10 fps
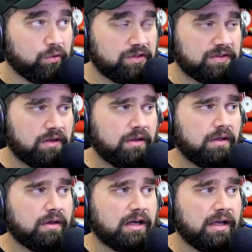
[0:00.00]
source.
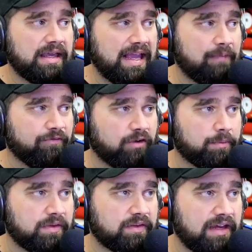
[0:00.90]
Uh, it came
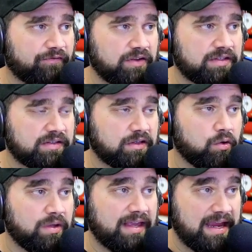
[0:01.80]
from the San
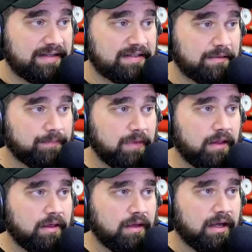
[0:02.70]
Francisco Gate
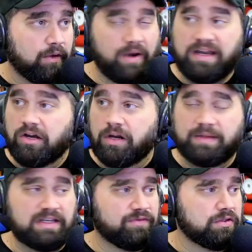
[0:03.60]
uh, right here in
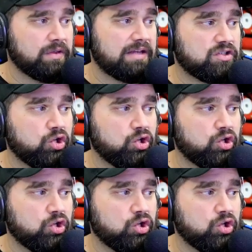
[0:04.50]
the San Francisco Gate.